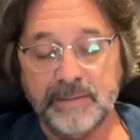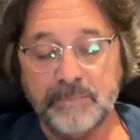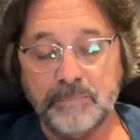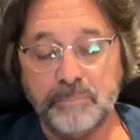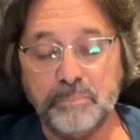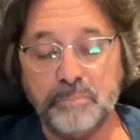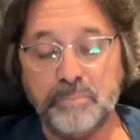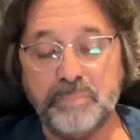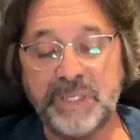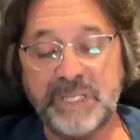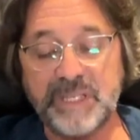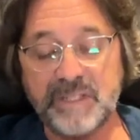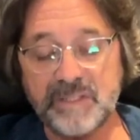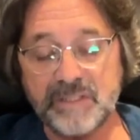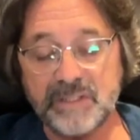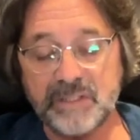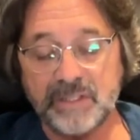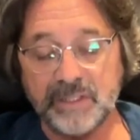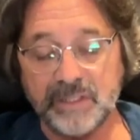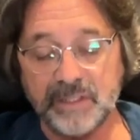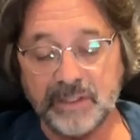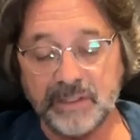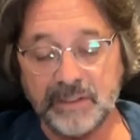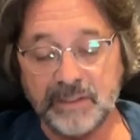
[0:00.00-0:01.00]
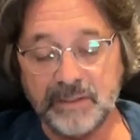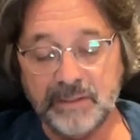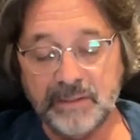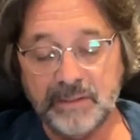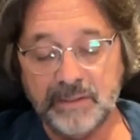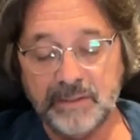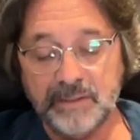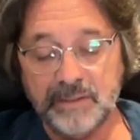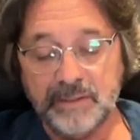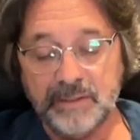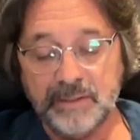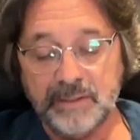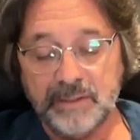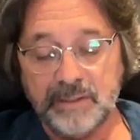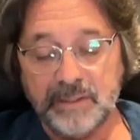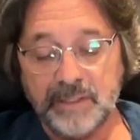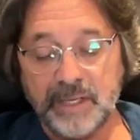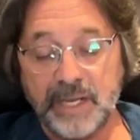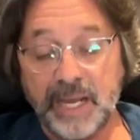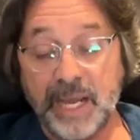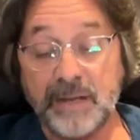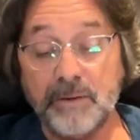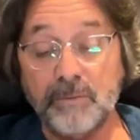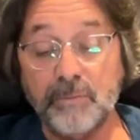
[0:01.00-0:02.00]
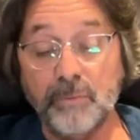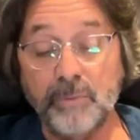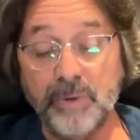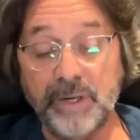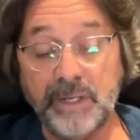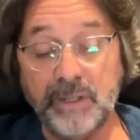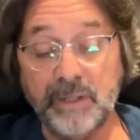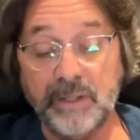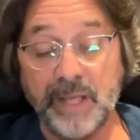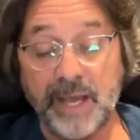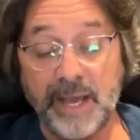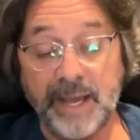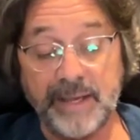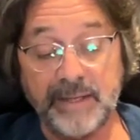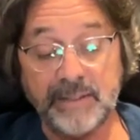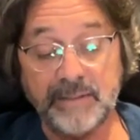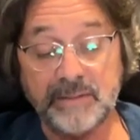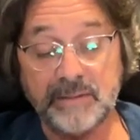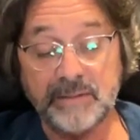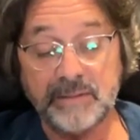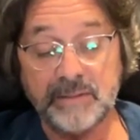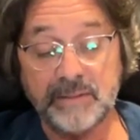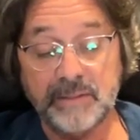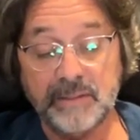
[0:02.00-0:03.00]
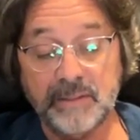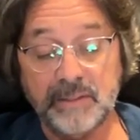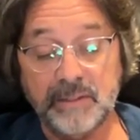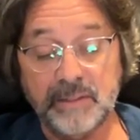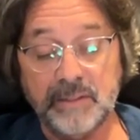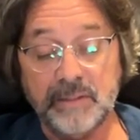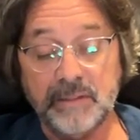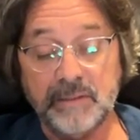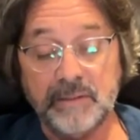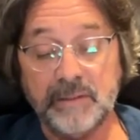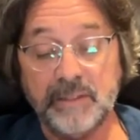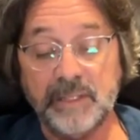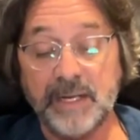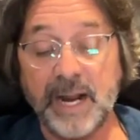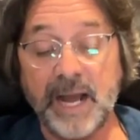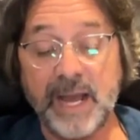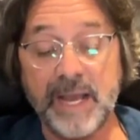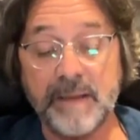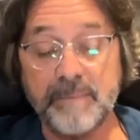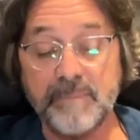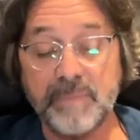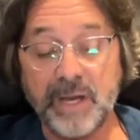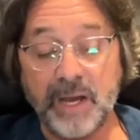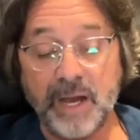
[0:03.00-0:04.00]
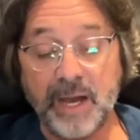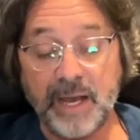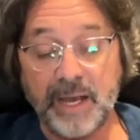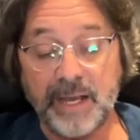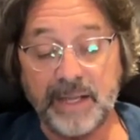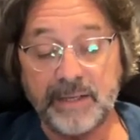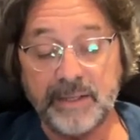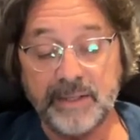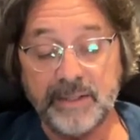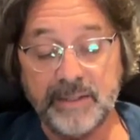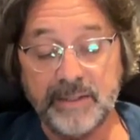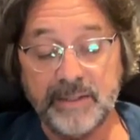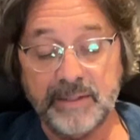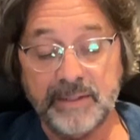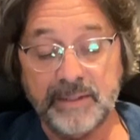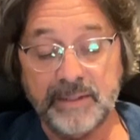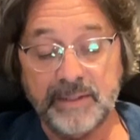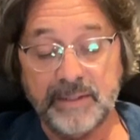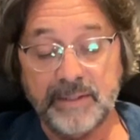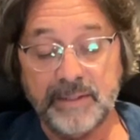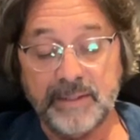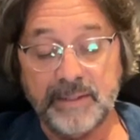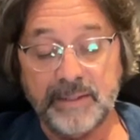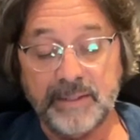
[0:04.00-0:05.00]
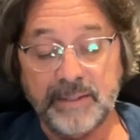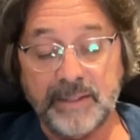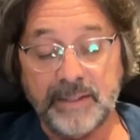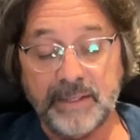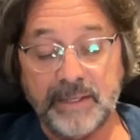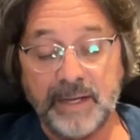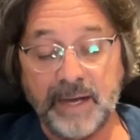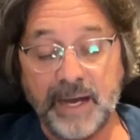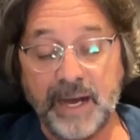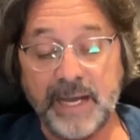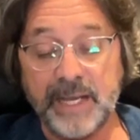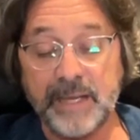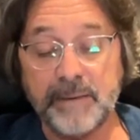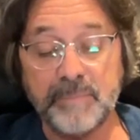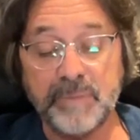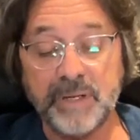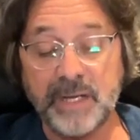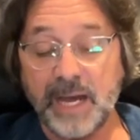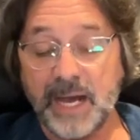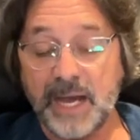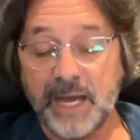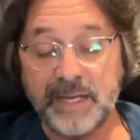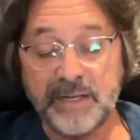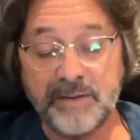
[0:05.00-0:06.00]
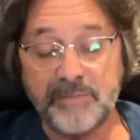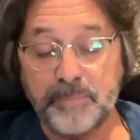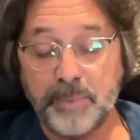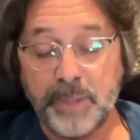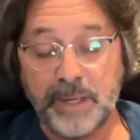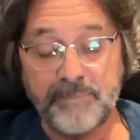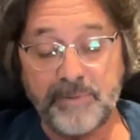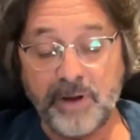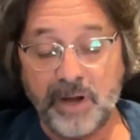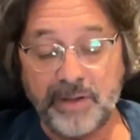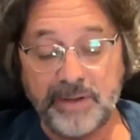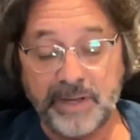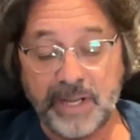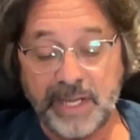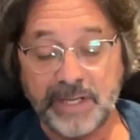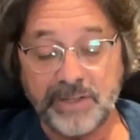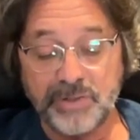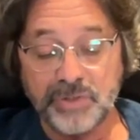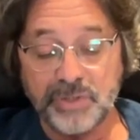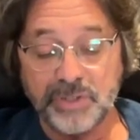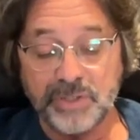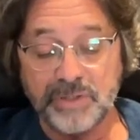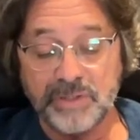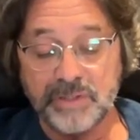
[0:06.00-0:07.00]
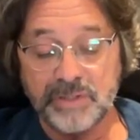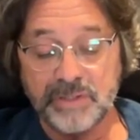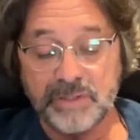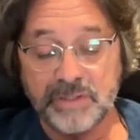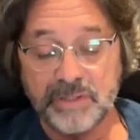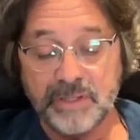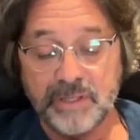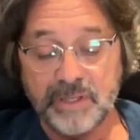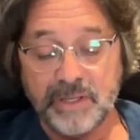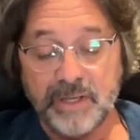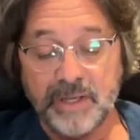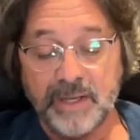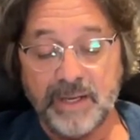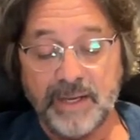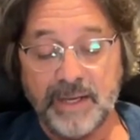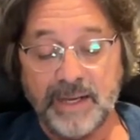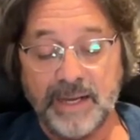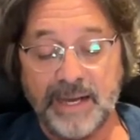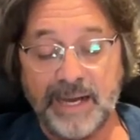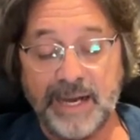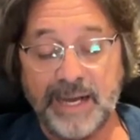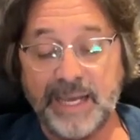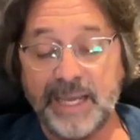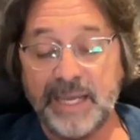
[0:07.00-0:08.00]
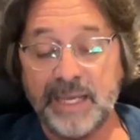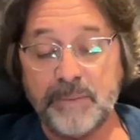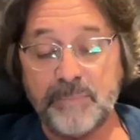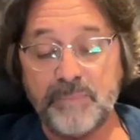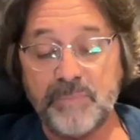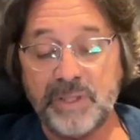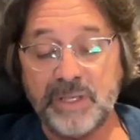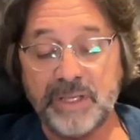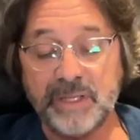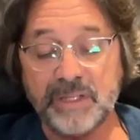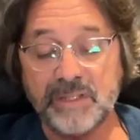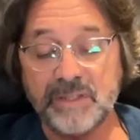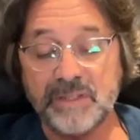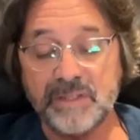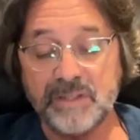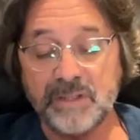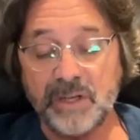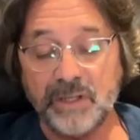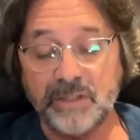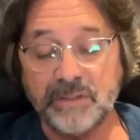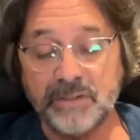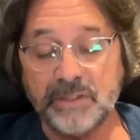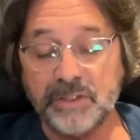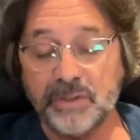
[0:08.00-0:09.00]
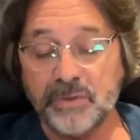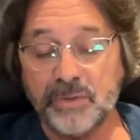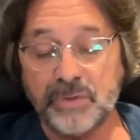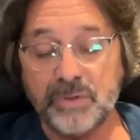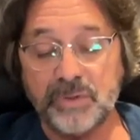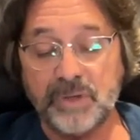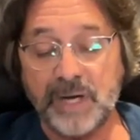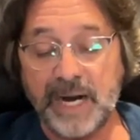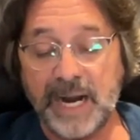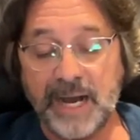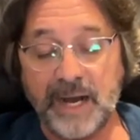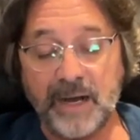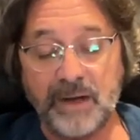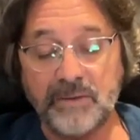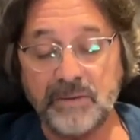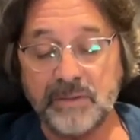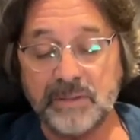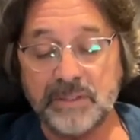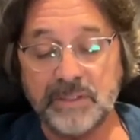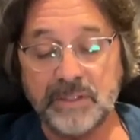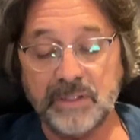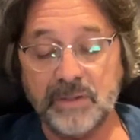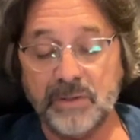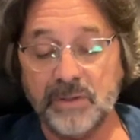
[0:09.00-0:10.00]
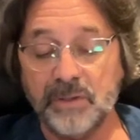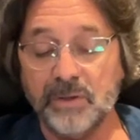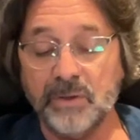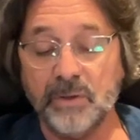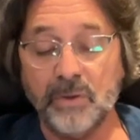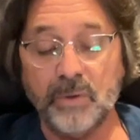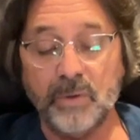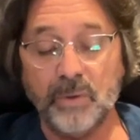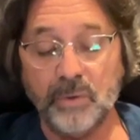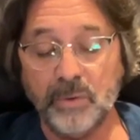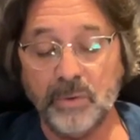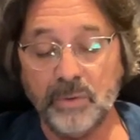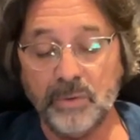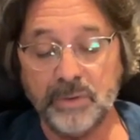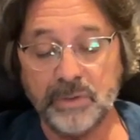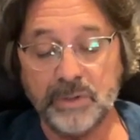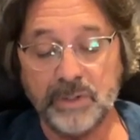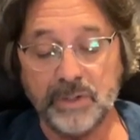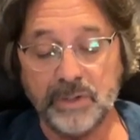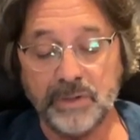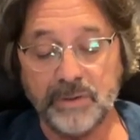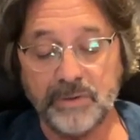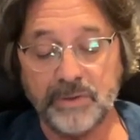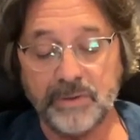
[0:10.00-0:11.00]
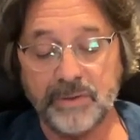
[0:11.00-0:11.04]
Be still and realize that I am God. I am God above all nations. I am the exalted throughout the whole earth.